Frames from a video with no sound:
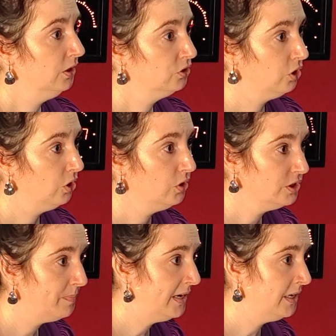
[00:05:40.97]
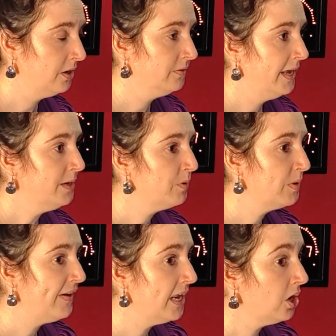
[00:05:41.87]
So depending on that, but
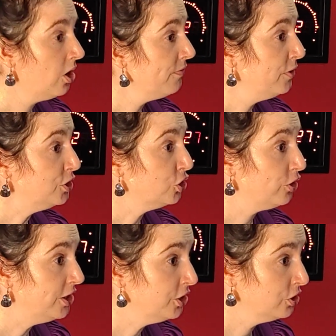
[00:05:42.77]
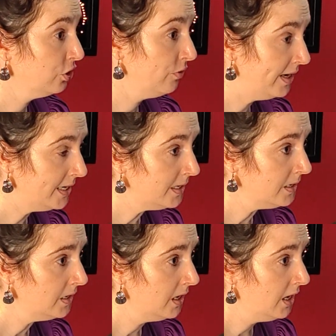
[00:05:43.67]
we've had a lot of registrations
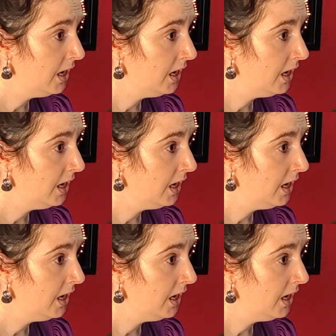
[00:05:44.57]
already.